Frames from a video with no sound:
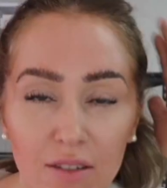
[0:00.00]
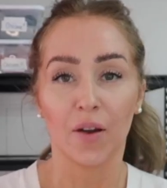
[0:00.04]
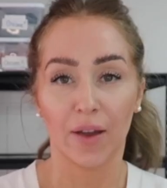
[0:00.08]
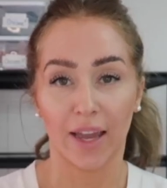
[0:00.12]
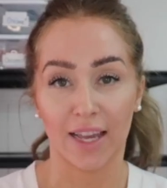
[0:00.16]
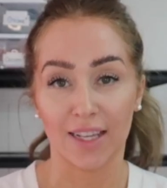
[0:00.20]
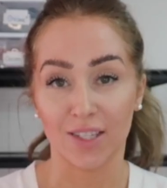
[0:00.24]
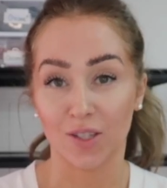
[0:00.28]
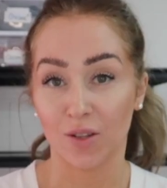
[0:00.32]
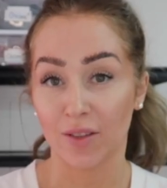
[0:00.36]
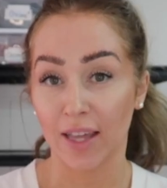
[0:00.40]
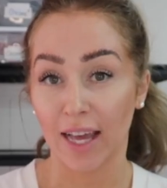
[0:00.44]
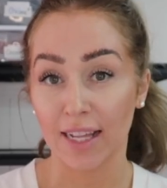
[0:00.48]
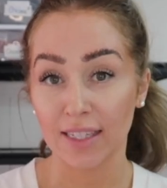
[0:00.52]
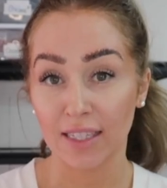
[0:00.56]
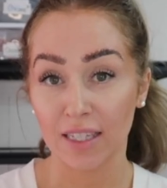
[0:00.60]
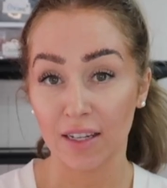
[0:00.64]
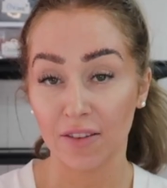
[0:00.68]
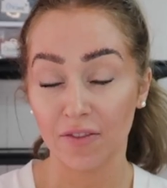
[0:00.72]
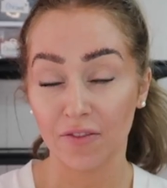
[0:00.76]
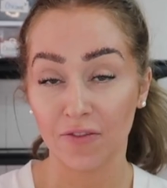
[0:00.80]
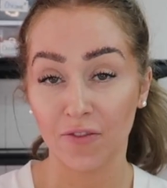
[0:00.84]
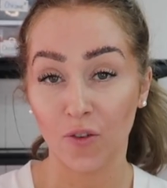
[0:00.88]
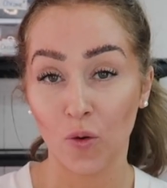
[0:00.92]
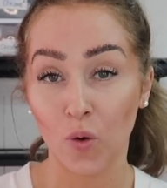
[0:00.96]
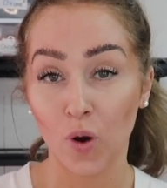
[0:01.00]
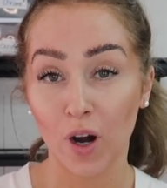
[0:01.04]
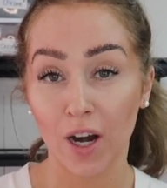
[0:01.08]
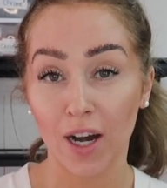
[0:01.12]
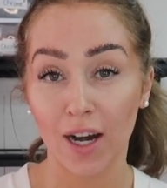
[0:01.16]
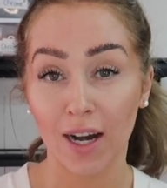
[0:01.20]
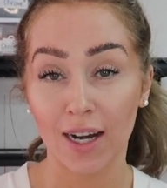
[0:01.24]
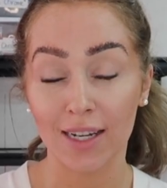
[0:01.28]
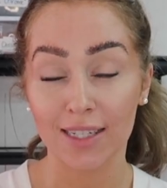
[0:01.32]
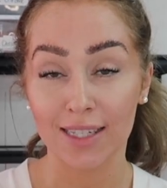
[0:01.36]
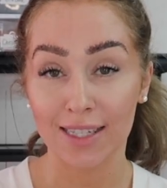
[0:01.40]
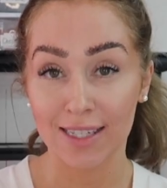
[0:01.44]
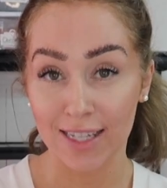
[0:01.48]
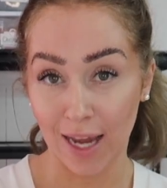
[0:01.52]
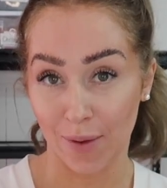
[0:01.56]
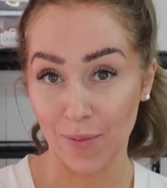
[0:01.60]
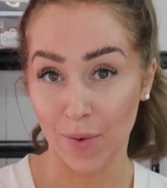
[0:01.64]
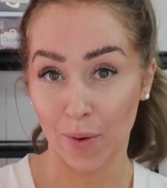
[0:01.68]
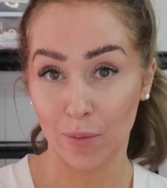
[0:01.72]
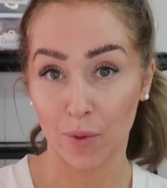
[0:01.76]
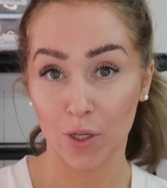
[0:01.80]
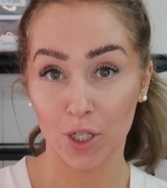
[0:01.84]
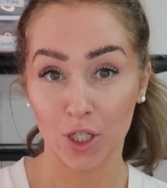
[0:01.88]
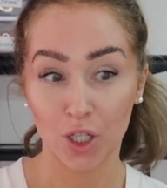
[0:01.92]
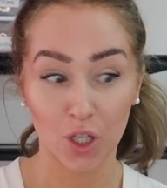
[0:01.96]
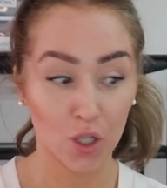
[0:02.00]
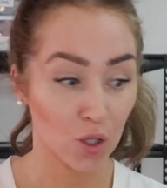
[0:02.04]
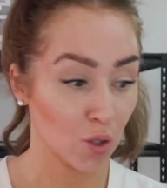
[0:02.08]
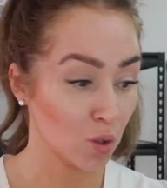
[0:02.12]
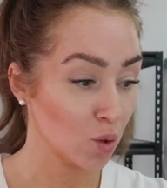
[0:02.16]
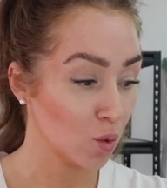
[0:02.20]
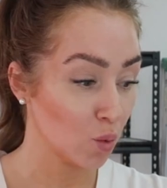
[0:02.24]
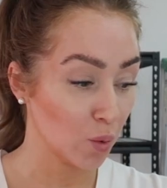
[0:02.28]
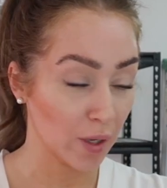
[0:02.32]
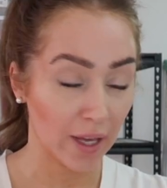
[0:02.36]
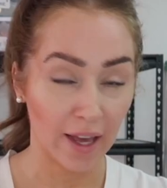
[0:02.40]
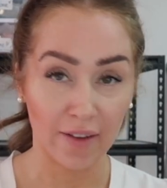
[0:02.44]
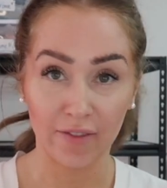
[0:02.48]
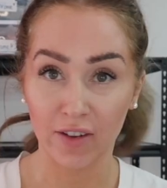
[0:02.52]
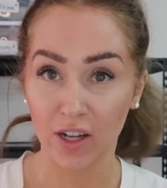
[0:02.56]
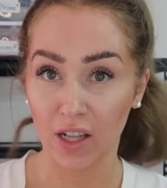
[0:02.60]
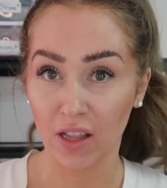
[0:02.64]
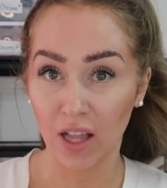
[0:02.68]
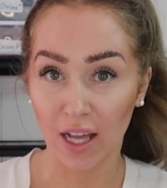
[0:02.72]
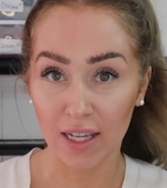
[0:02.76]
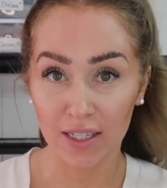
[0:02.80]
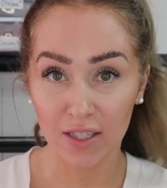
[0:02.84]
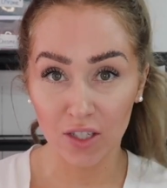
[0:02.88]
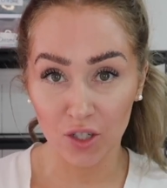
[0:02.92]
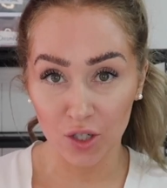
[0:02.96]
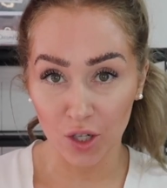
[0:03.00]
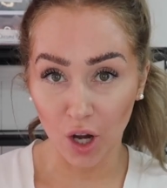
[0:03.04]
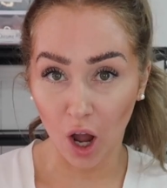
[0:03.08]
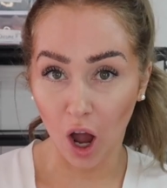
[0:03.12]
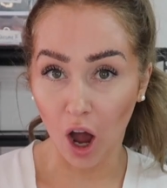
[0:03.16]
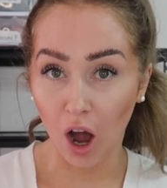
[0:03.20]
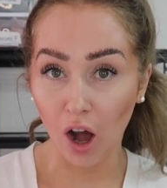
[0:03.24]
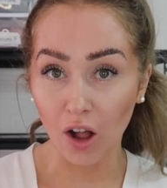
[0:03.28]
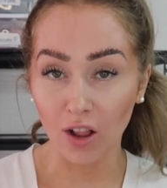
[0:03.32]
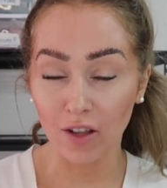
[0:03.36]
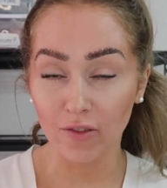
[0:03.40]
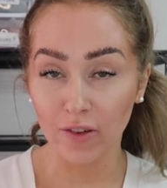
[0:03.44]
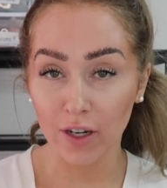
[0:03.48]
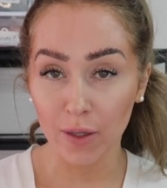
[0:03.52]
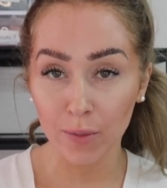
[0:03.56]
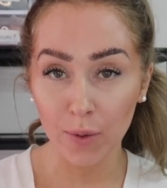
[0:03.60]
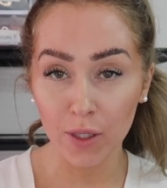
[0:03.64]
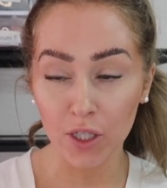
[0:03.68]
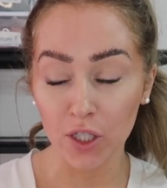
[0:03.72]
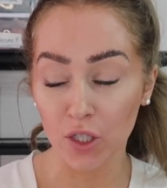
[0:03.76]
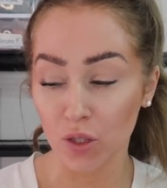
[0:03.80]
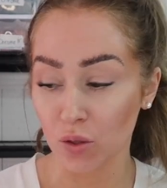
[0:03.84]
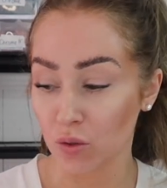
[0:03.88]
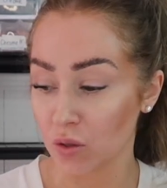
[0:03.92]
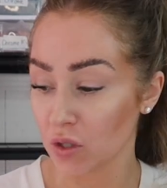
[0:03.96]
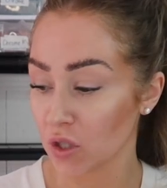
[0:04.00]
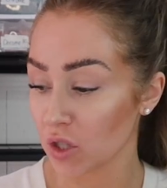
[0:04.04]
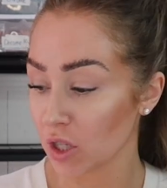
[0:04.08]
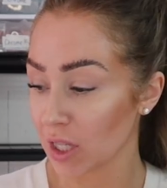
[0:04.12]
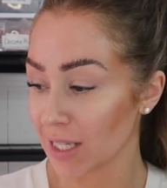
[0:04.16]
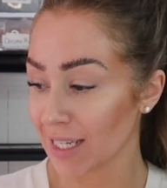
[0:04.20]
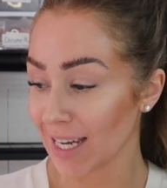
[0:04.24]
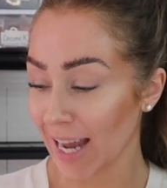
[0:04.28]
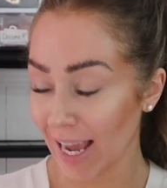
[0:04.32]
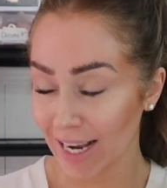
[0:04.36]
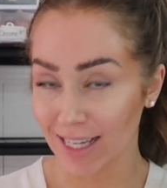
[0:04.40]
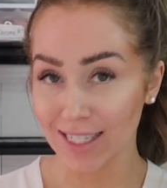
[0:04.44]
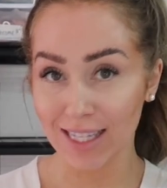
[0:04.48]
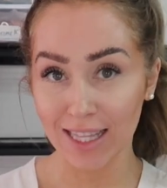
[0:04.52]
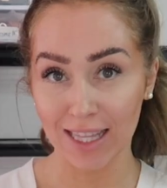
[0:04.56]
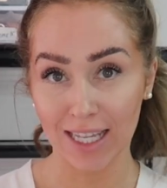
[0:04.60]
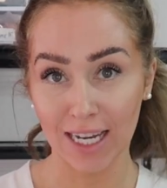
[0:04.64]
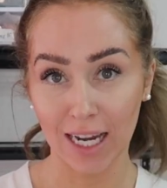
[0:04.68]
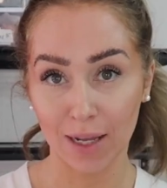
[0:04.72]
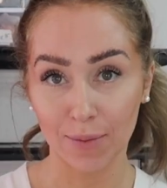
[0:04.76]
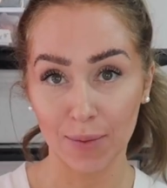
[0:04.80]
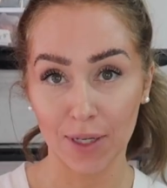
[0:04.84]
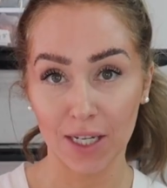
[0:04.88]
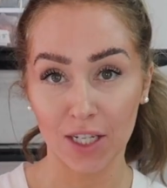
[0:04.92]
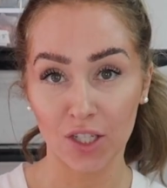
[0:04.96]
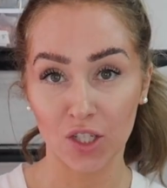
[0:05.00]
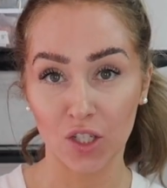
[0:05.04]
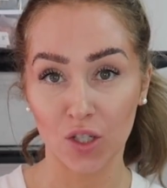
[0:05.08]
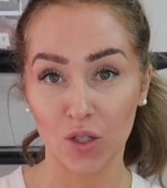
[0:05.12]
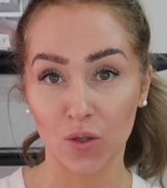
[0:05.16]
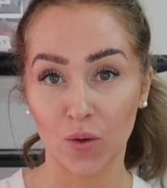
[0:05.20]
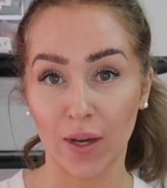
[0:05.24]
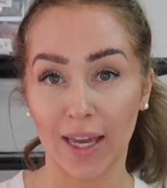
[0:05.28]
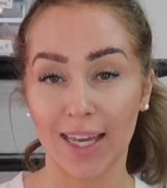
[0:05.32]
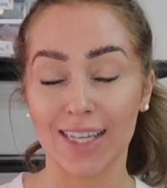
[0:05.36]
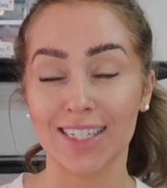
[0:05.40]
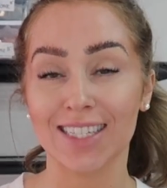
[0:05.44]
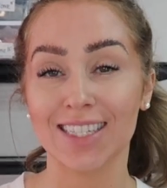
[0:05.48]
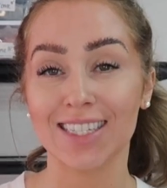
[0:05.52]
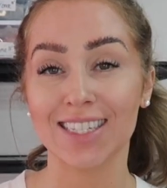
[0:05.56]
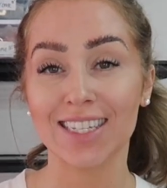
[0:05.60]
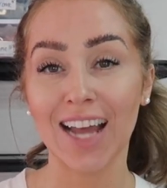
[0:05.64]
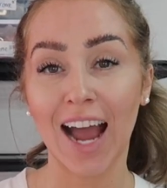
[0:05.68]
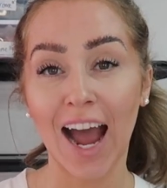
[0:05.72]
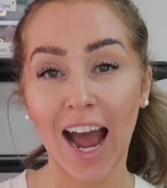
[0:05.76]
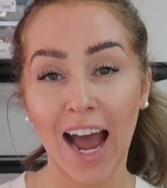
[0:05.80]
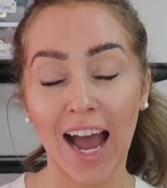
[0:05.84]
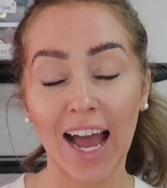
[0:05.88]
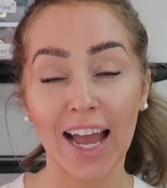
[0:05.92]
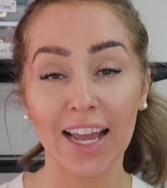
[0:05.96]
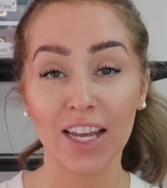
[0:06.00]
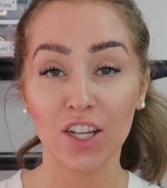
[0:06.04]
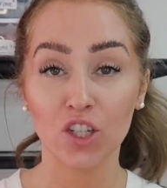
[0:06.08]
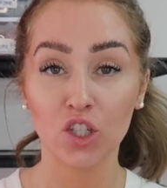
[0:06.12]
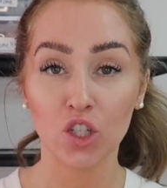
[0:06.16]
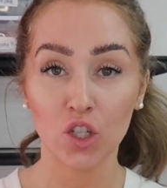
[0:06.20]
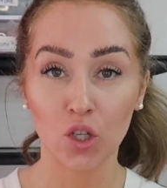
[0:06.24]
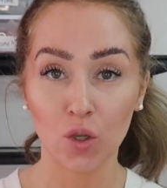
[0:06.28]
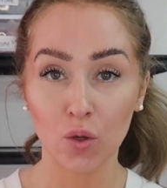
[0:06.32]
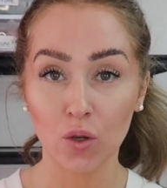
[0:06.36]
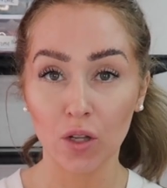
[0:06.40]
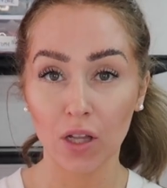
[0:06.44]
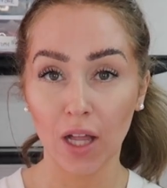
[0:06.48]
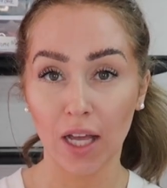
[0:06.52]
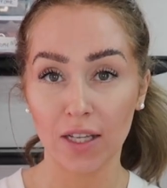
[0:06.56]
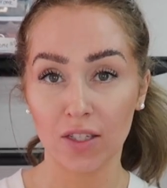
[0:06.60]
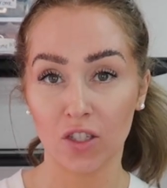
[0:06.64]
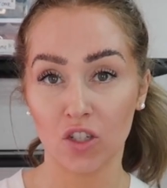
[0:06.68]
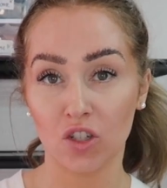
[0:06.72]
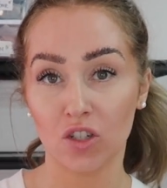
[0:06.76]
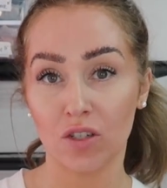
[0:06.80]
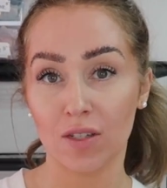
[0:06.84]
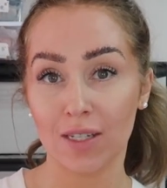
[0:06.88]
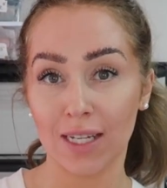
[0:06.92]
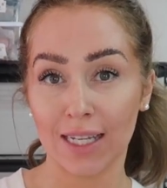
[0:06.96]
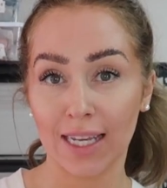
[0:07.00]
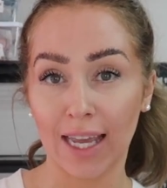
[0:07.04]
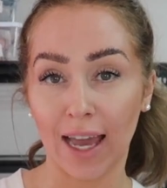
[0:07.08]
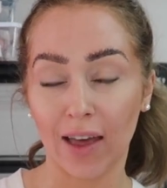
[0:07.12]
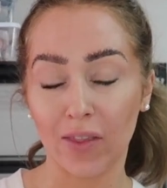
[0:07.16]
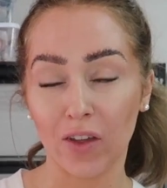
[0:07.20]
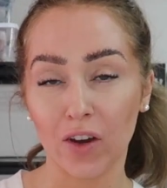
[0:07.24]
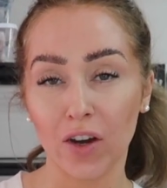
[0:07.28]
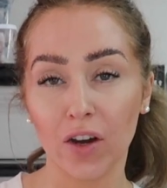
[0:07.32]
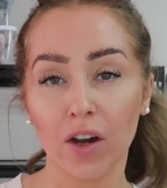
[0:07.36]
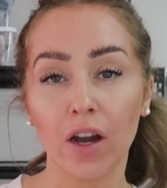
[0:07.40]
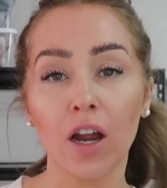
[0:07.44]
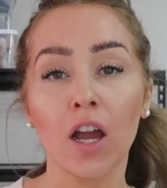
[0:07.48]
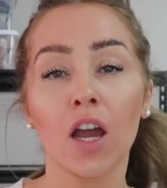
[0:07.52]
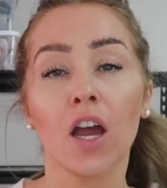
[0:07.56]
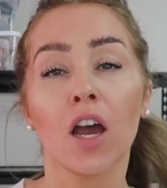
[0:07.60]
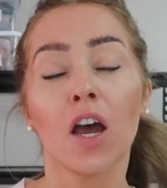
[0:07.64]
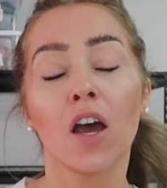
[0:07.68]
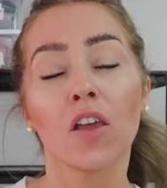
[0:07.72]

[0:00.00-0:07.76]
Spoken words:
Okay, so that's it for step number 2. We have clustered all of our balloons. So the next thing that I'm gonna do is tie 2 clusters together.